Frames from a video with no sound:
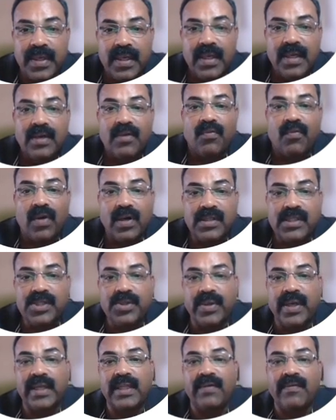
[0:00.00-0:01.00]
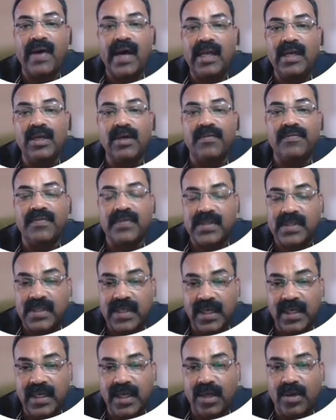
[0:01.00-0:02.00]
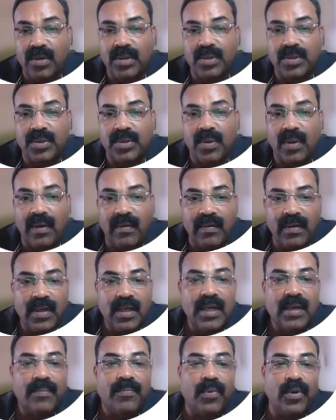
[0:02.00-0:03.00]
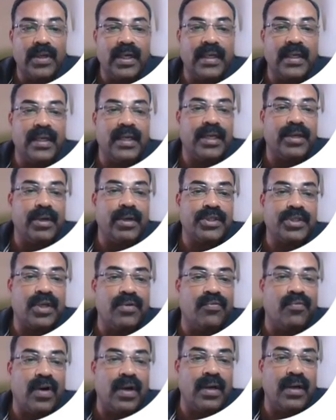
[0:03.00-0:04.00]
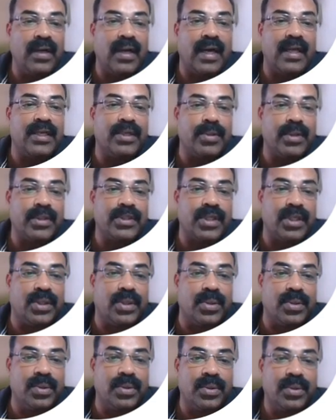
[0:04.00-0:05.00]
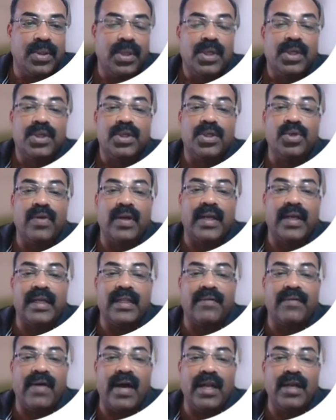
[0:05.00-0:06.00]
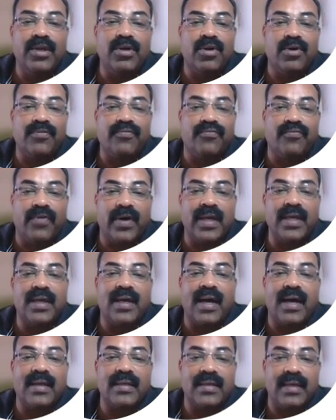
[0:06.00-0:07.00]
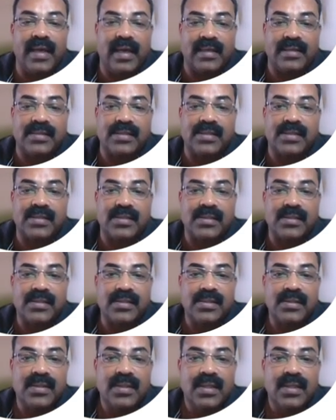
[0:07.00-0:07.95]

Once you get the value of z equal to 12, put it in equation 1 and equation 2. You will get the value of y and x.